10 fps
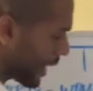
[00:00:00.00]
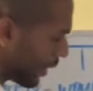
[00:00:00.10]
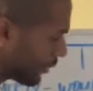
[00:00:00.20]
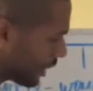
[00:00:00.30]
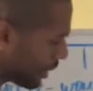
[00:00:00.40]

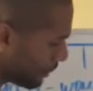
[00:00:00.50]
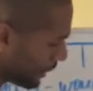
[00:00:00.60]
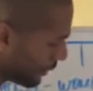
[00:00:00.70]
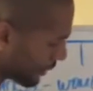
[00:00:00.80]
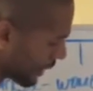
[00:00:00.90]
Now, deep
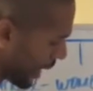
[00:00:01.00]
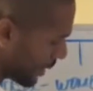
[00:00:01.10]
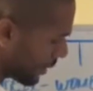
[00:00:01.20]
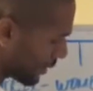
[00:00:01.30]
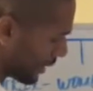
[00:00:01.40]

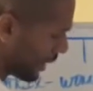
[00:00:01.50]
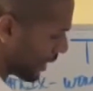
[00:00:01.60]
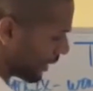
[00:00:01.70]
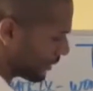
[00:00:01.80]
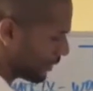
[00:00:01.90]
inside of this ley
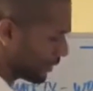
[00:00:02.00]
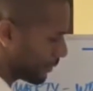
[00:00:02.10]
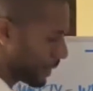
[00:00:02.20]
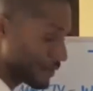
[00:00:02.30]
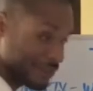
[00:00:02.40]
line
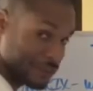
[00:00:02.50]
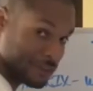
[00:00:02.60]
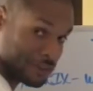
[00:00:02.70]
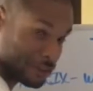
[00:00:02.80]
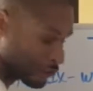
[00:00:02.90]
system, as this
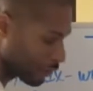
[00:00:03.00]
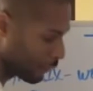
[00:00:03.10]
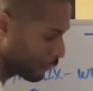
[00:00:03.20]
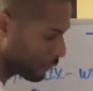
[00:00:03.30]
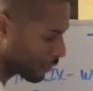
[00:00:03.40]
is the
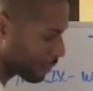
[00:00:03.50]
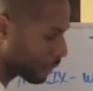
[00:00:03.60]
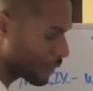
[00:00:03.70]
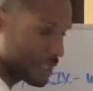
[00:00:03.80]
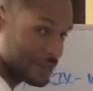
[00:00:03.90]
surface of the
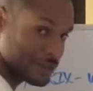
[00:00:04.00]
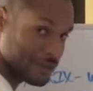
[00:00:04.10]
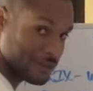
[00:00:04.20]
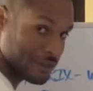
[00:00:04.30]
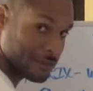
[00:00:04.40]
meridians
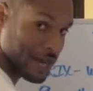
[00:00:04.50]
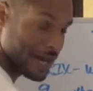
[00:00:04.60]
of the